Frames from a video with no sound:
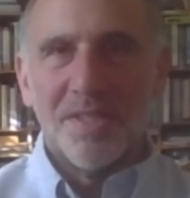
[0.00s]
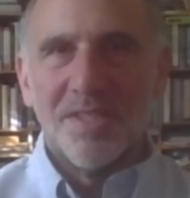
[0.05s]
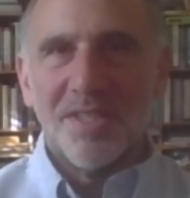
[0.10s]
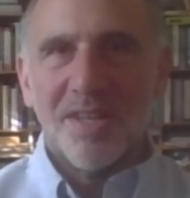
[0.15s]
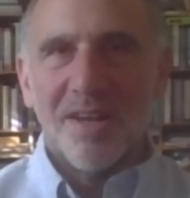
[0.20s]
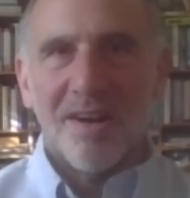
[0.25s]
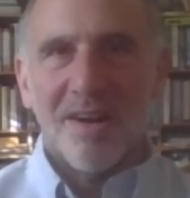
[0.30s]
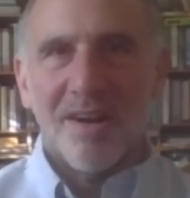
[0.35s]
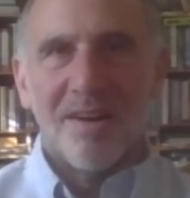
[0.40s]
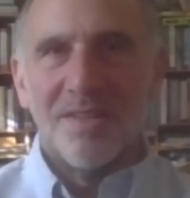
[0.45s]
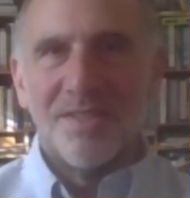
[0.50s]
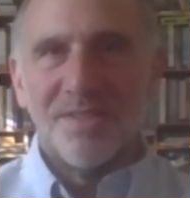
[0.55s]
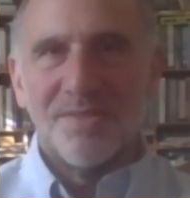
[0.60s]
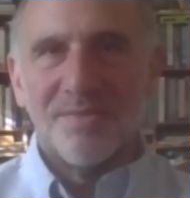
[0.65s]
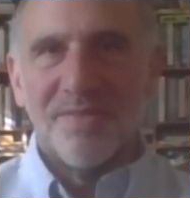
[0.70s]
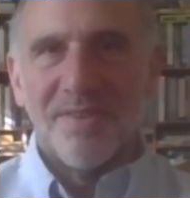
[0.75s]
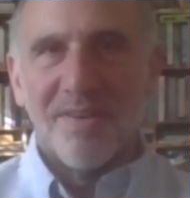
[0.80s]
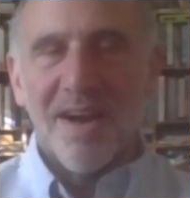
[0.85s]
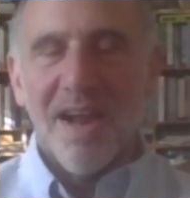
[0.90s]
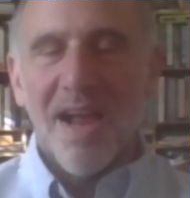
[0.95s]
to charge
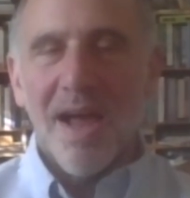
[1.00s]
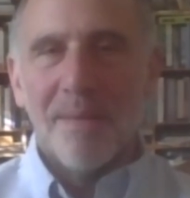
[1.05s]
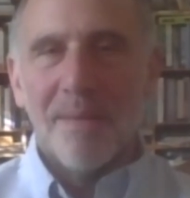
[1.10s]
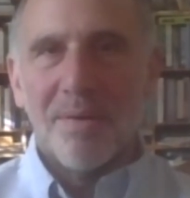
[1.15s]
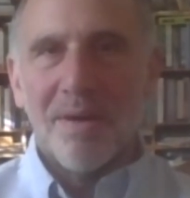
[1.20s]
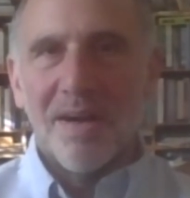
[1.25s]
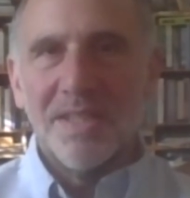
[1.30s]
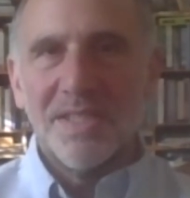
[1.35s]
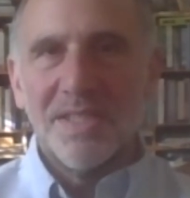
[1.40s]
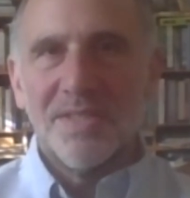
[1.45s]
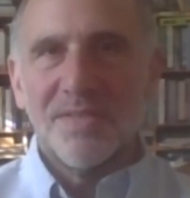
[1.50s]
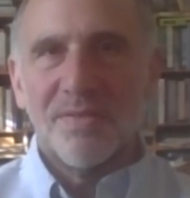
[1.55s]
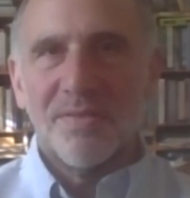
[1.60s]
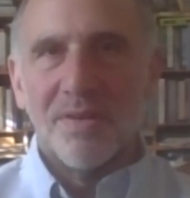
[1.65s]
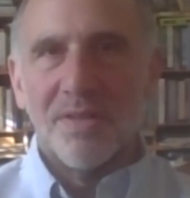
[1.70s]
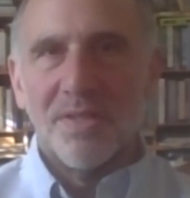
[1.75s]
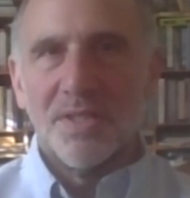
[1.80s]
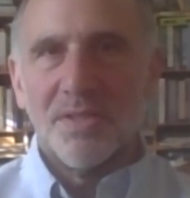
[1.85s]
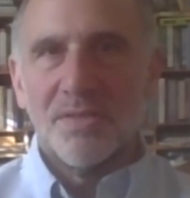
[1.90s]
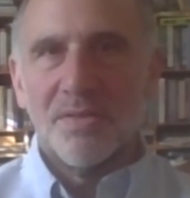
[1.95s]
very high prices
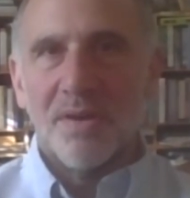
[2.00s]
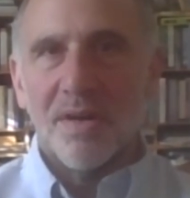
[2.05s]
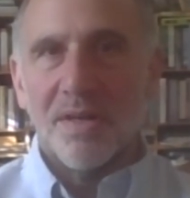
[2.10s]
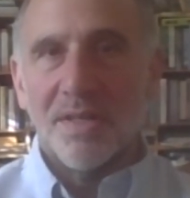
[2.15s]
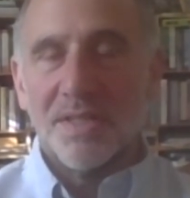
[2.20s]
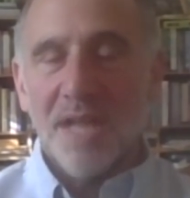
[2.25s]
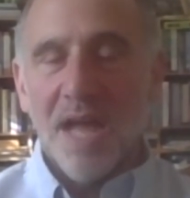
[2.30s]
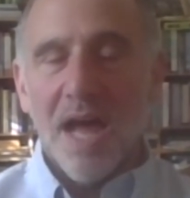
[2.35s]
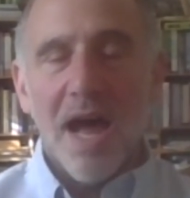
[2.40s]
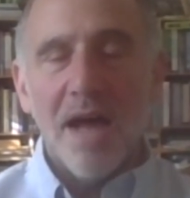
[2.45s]
for its drugs,